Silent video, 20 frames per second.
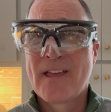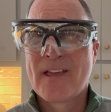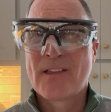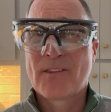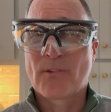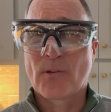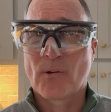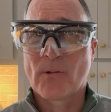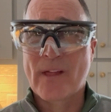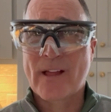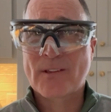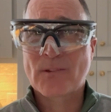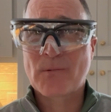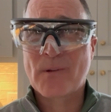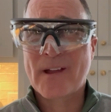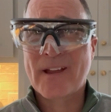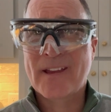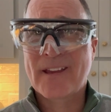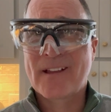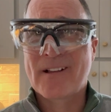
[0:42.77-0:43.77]
So that's
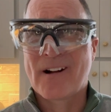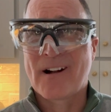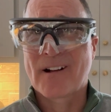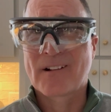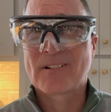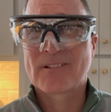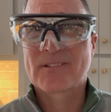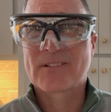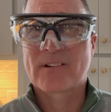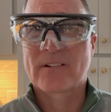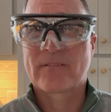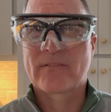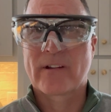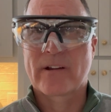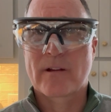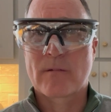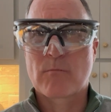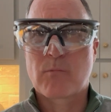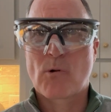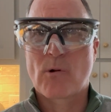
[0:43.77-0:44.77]
why goggles are very
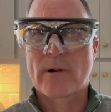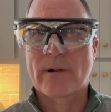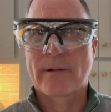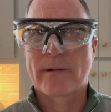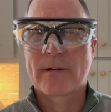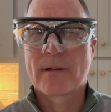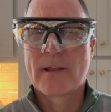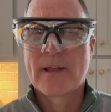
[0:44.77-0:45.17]
important.